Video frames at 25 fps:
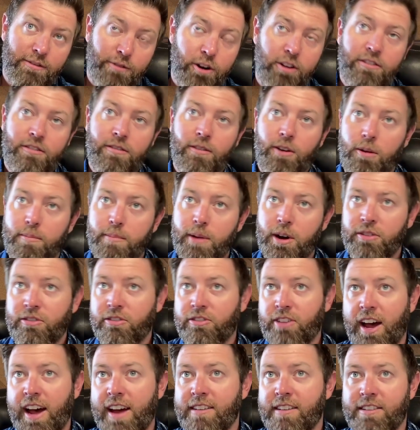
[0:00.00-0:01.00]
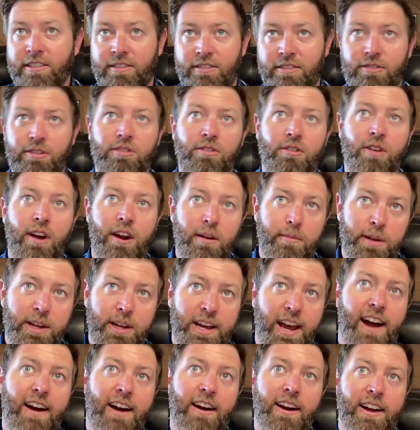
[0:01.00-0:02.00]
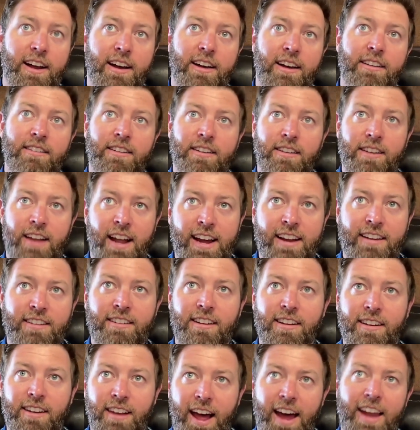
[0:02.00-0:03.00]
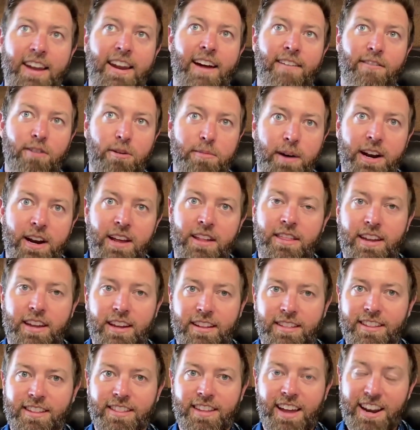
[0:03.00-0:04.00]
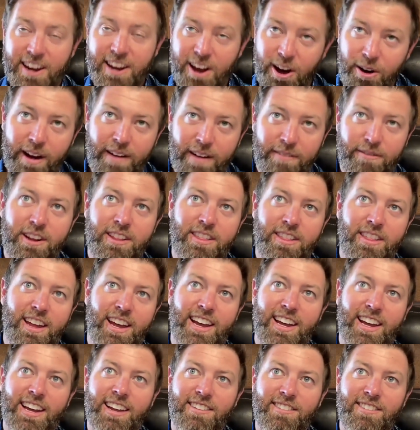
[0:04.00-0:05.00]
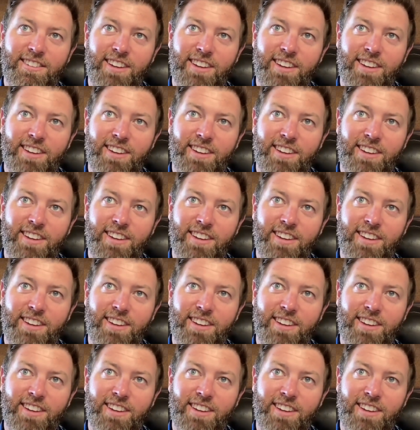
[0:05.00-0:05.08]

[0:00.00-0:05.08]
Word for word: First of all, most scientists are incredibly arrogant and like to let everybody think that they know everything.